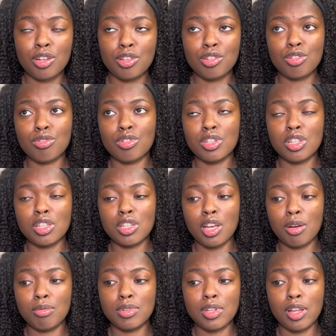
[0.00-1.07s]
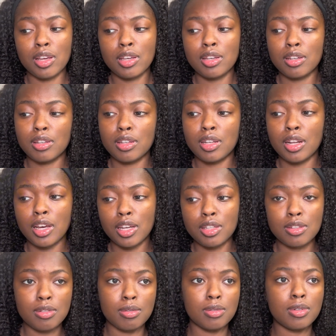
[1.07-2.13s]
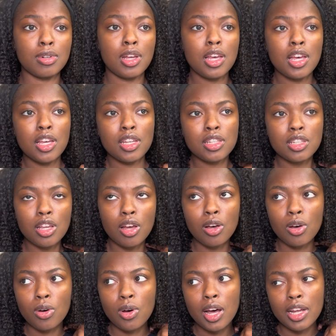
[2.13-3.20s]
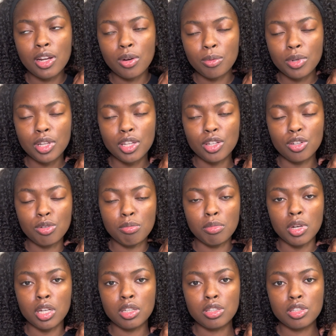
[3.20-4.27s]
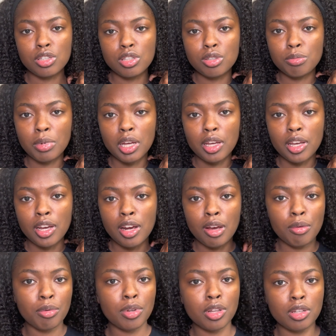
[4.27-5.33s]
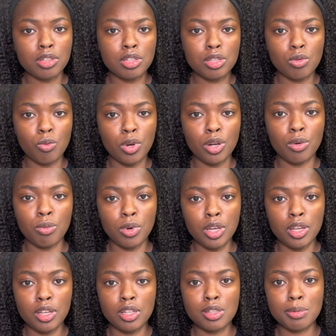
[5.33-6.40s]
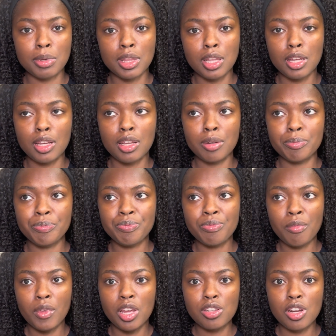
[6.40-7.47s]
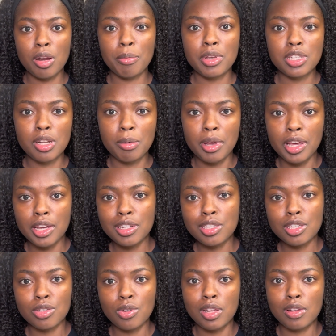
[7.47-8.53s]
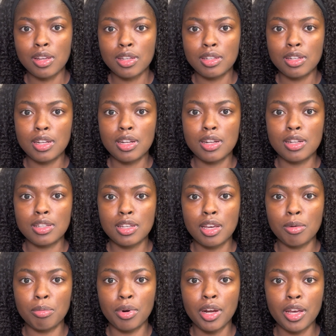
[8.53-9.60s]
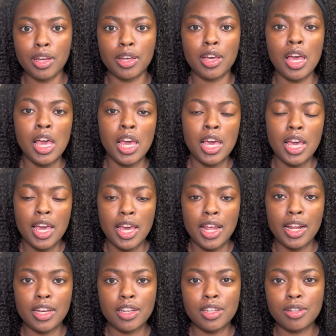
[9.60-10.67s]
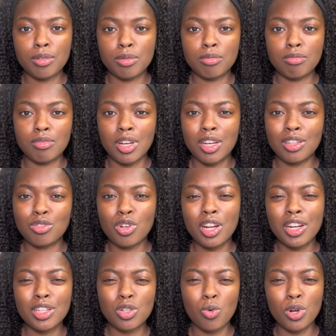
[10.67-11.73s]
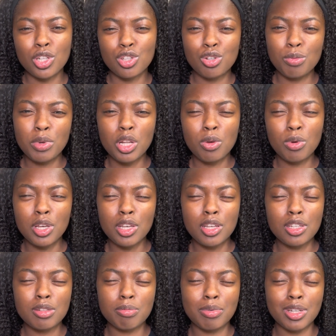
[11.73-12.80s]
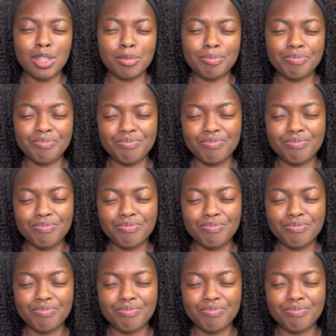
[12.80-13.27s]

this short since I was in high school. So I don't really do much to my hair. I really just wear wigs. But then I started messing on my edges, so I needed to take a break. And I try not to wear too many wigs, but